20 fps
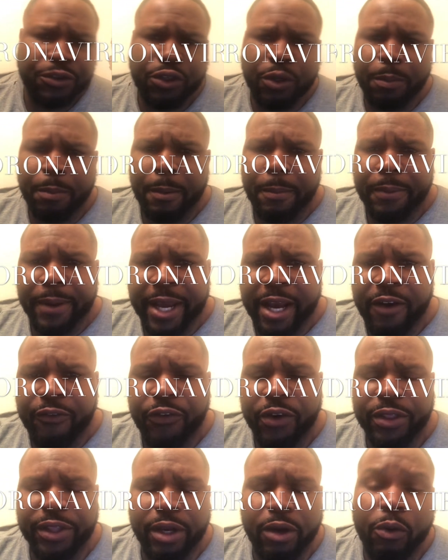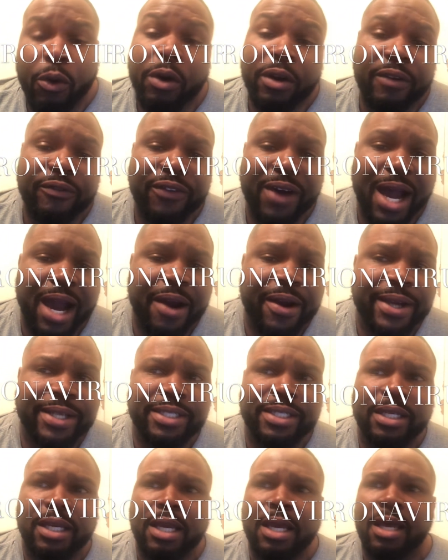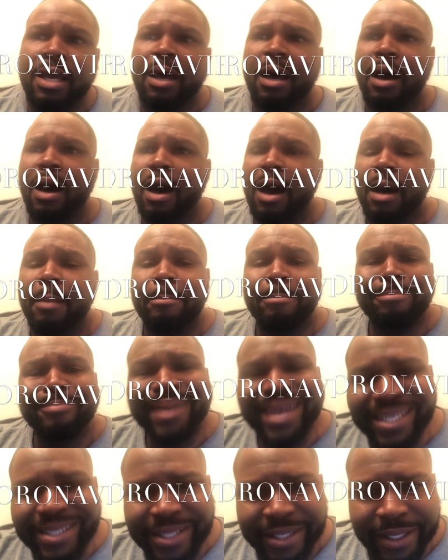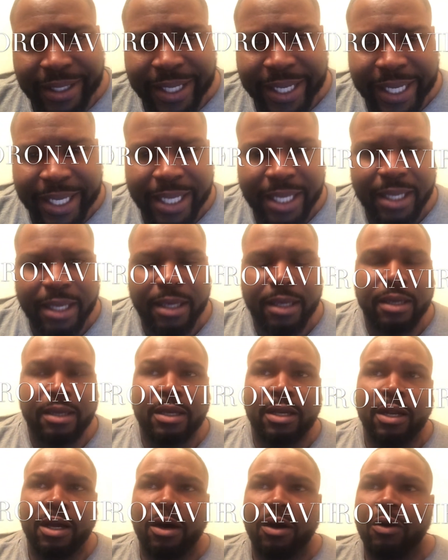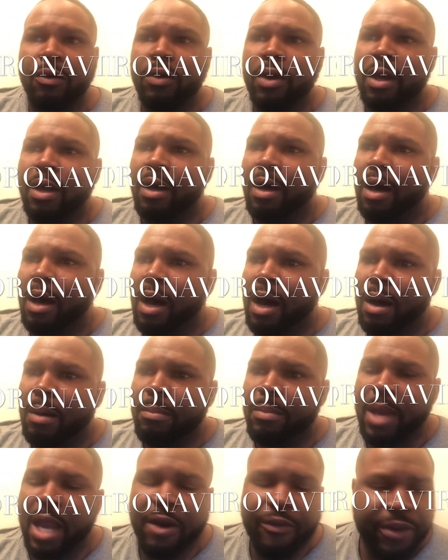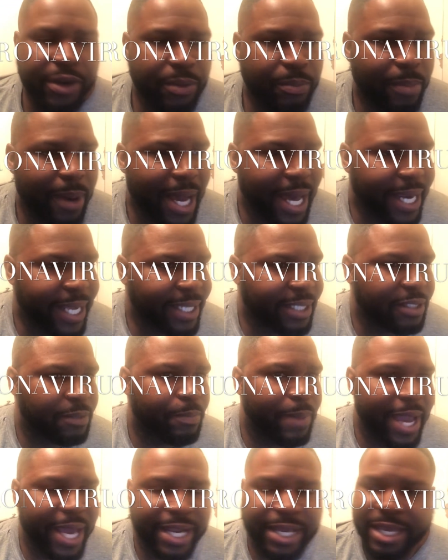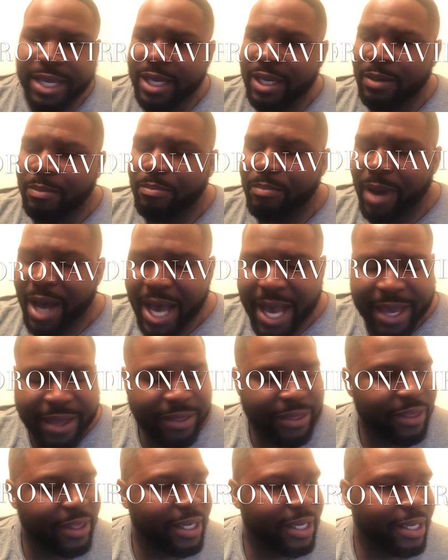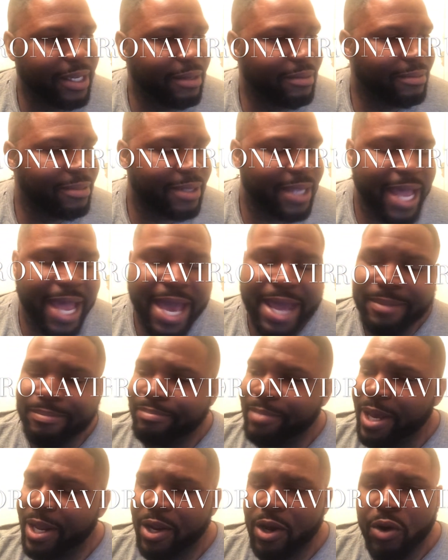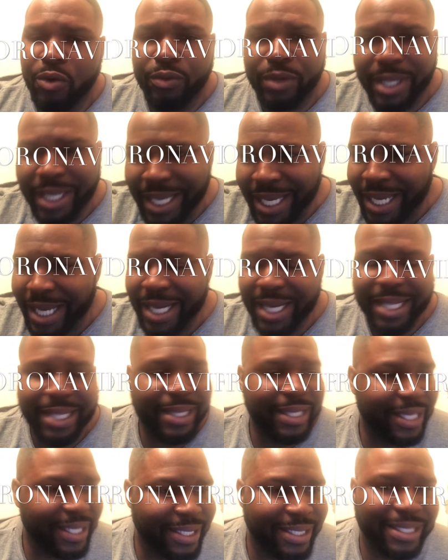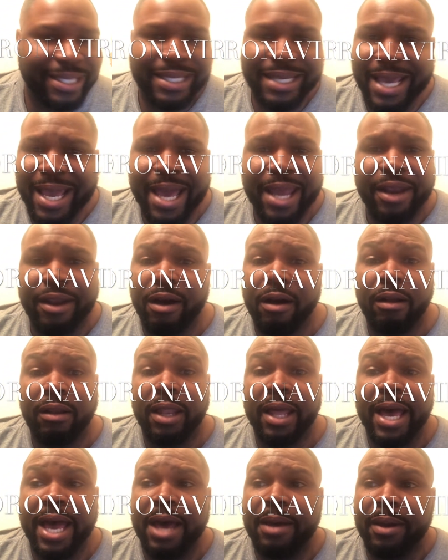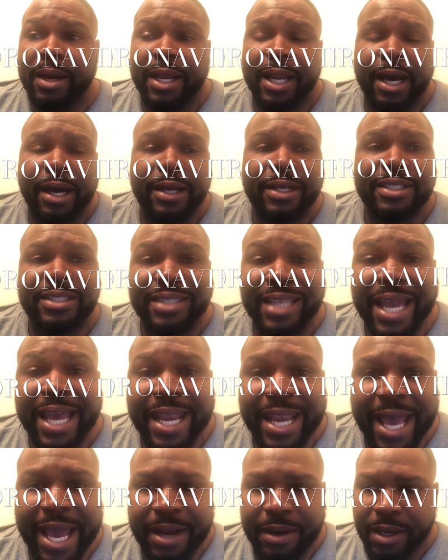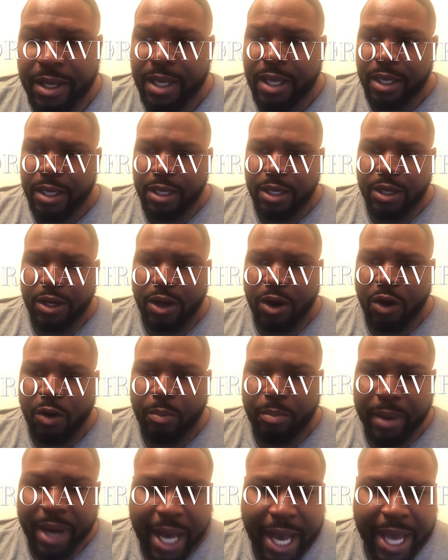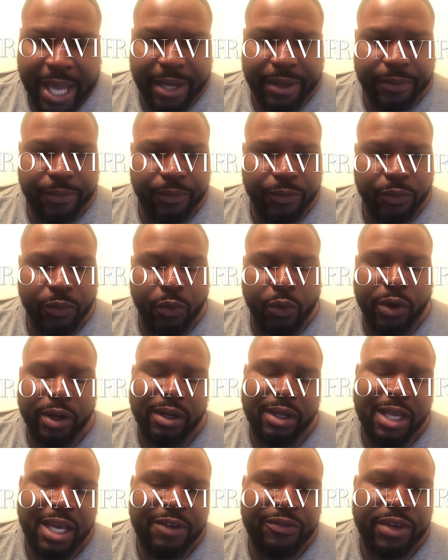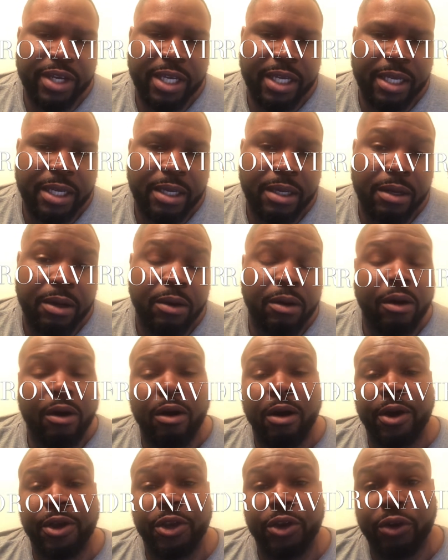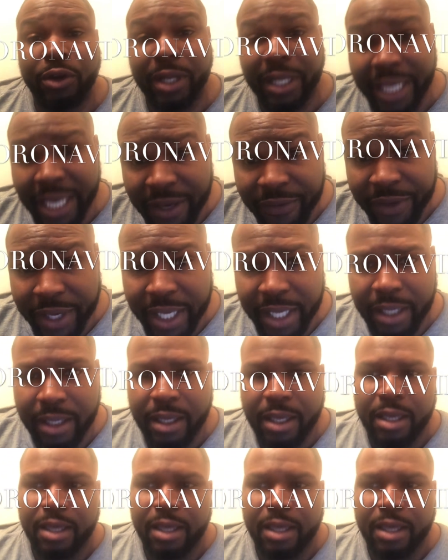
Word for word: to prepare for the coronavirus uh, mentally. You know, um, everybody's panicking, buying things that they don't need and this and that and all that. And I understand that, you know, but we're living, or you're living